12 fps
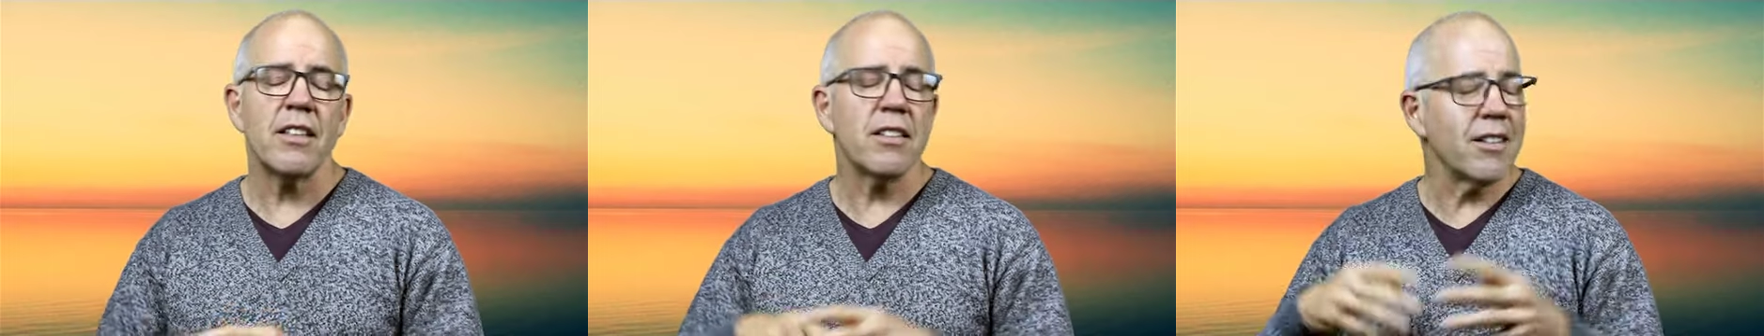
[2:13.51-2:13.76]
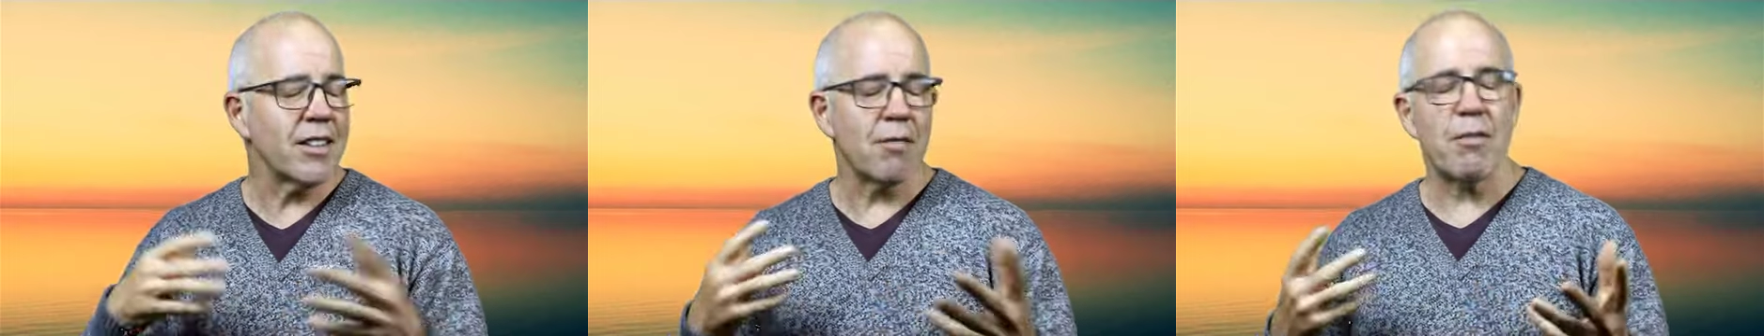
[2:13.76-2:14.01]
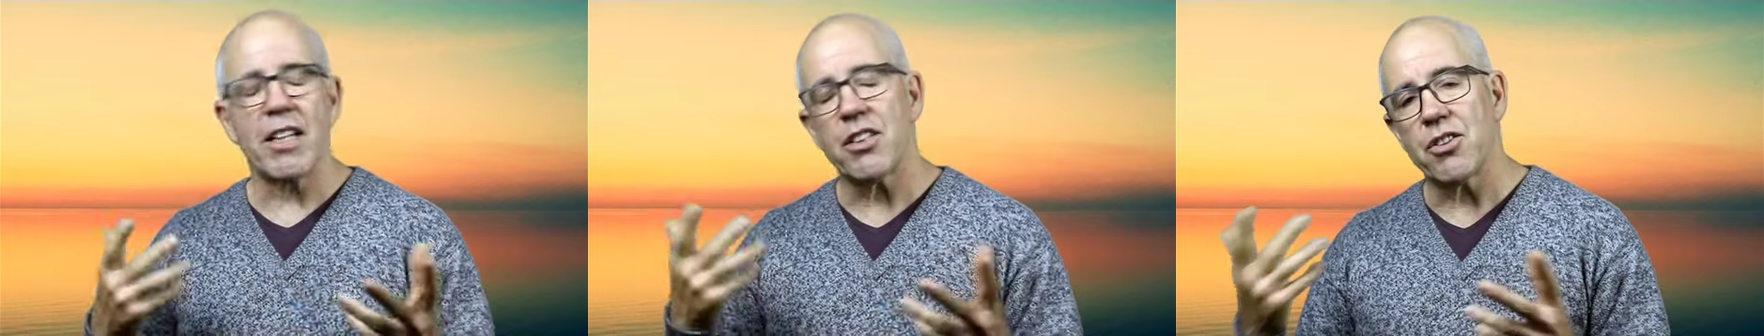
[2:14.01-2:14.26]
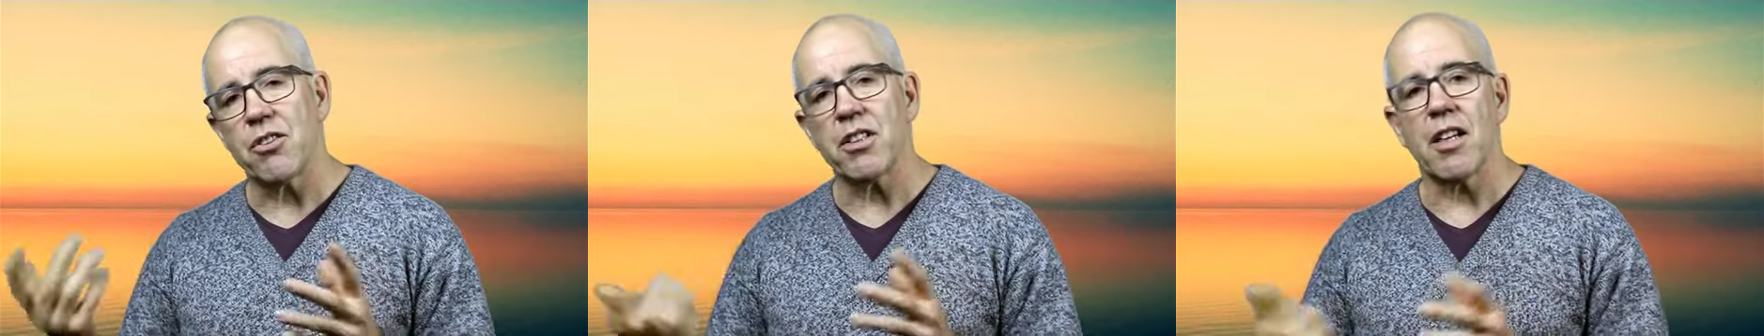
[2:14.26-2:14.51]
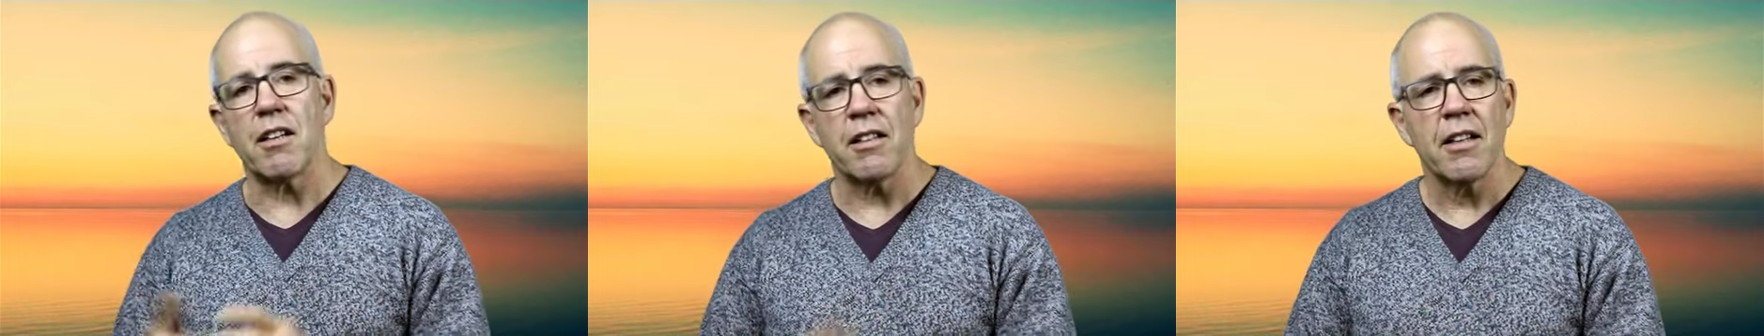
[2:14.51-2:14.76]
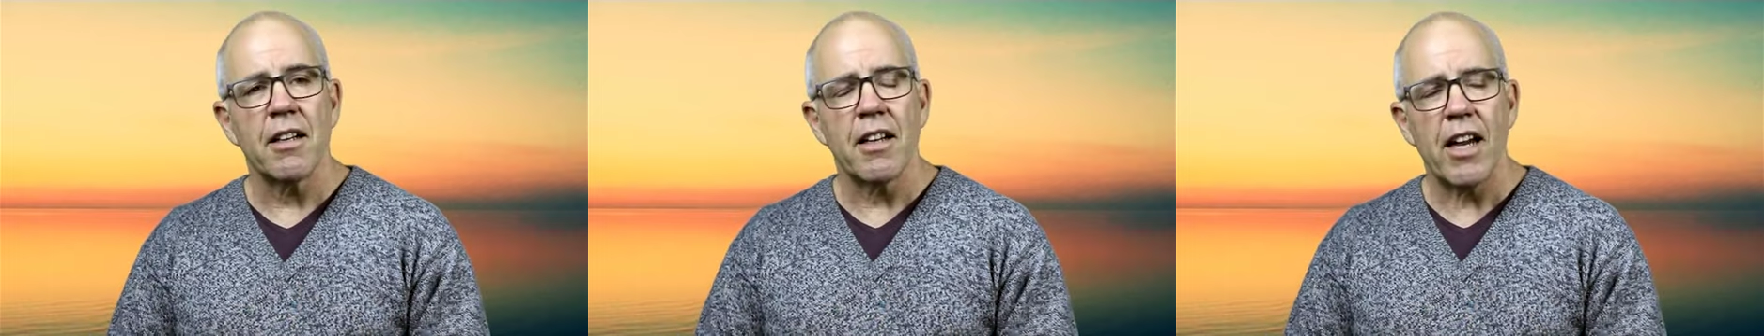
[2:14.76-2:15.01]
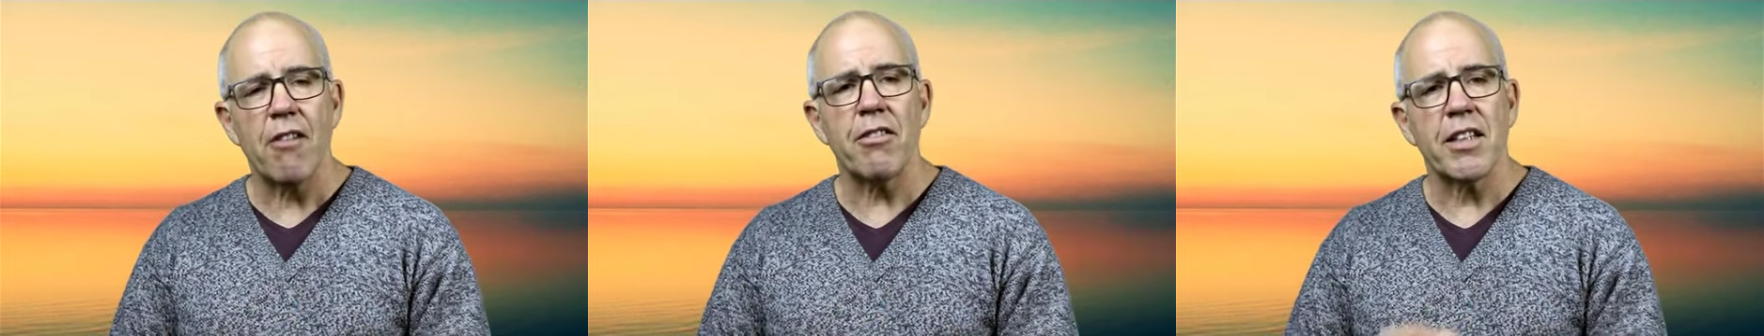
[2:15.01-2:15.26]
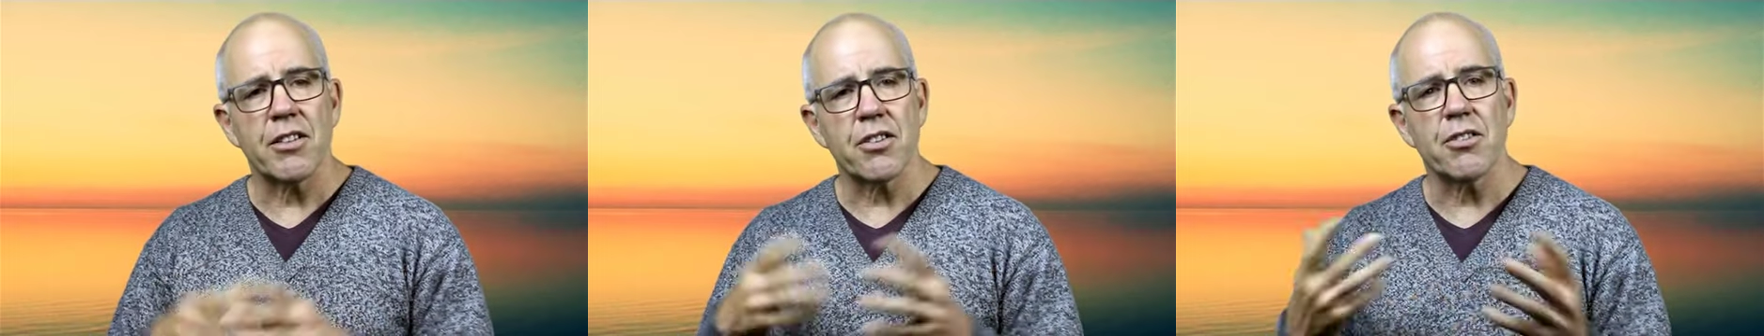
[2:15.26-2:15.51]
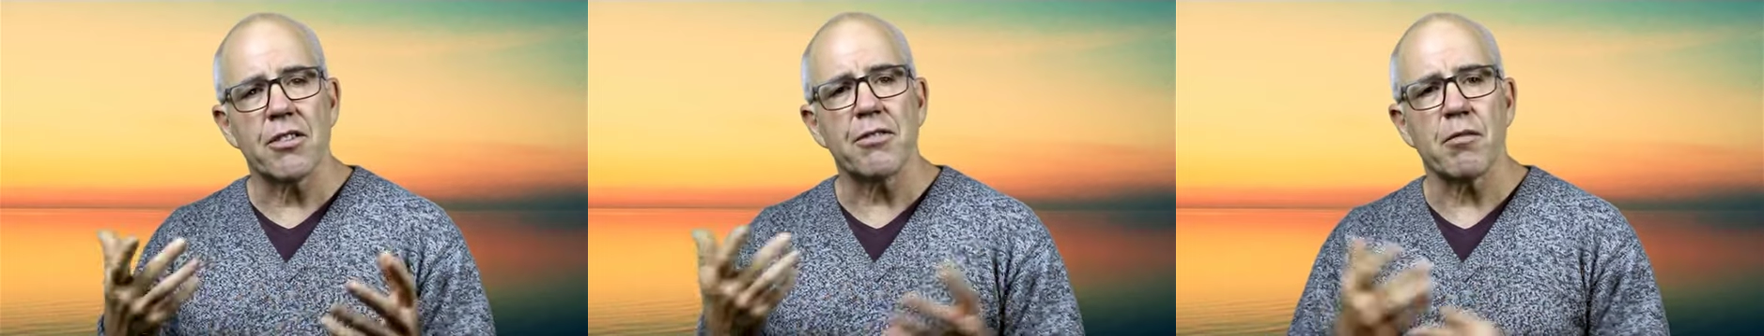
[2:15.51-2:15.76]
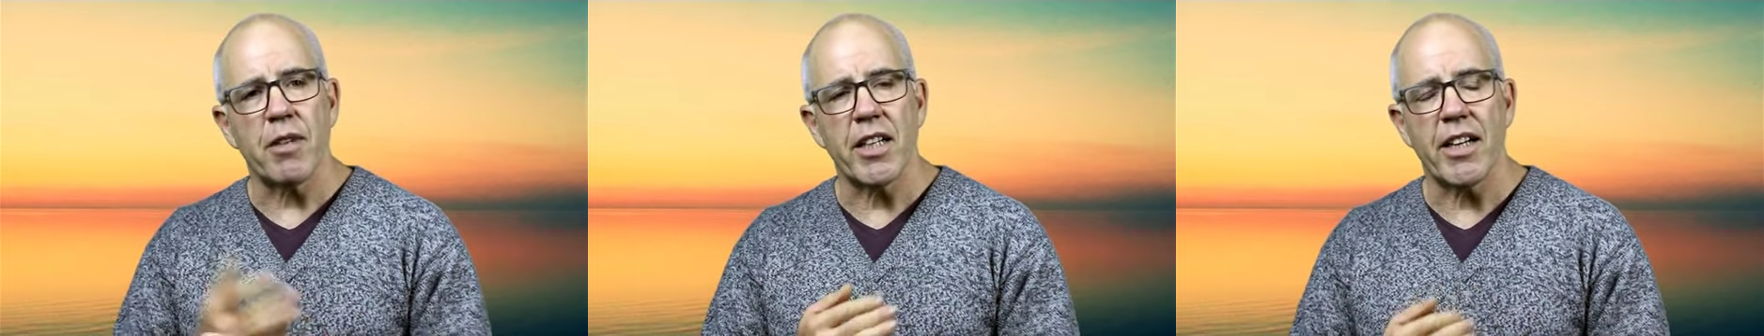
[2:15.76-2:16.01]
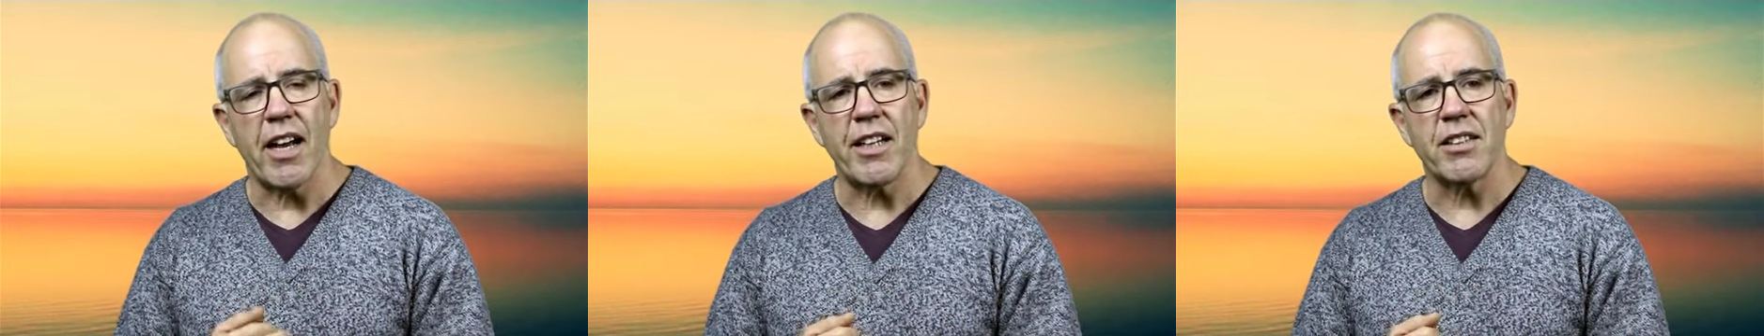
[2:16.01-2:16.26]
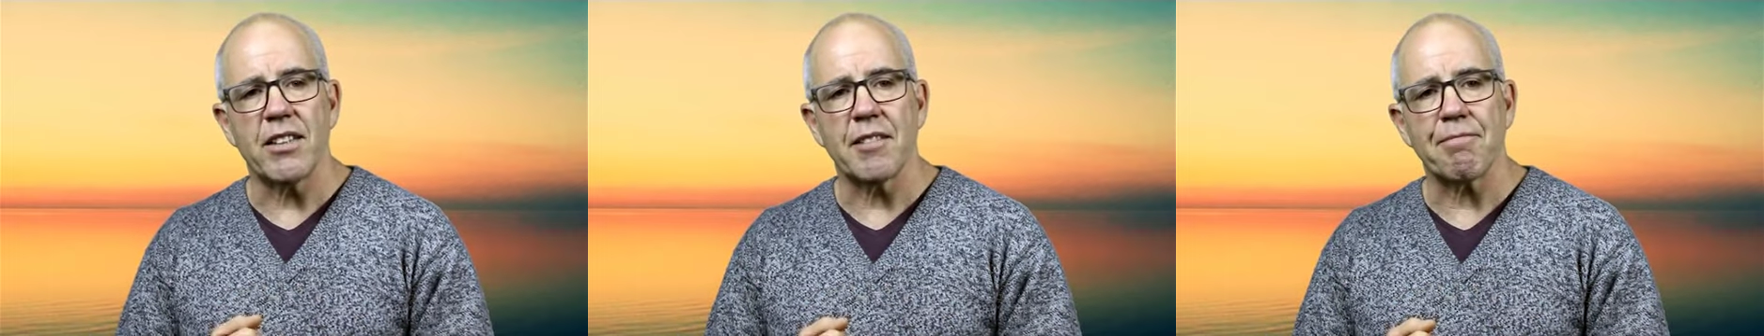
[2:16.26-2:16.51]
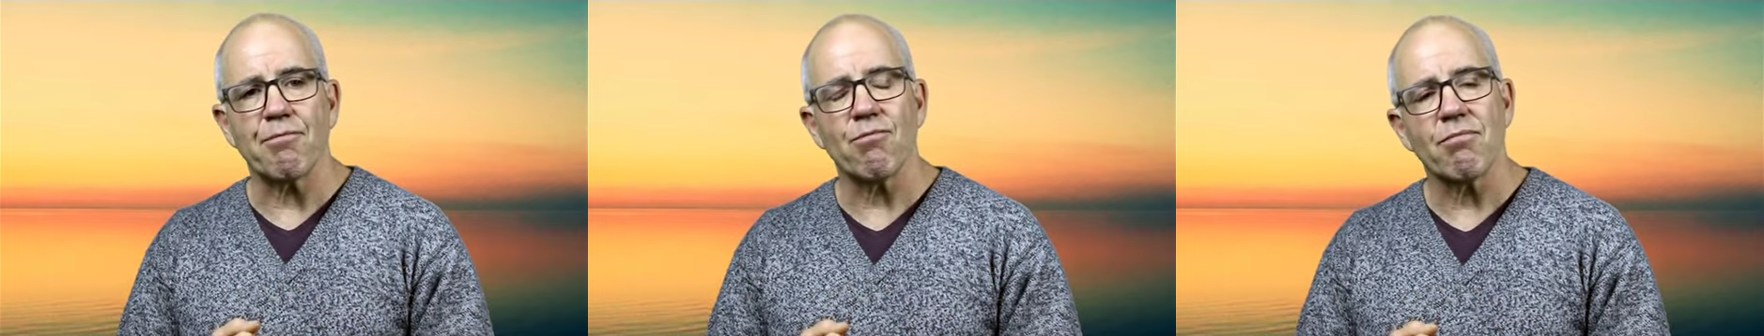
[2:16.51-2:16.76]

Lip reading: just to make sure that everything's good for the mediation.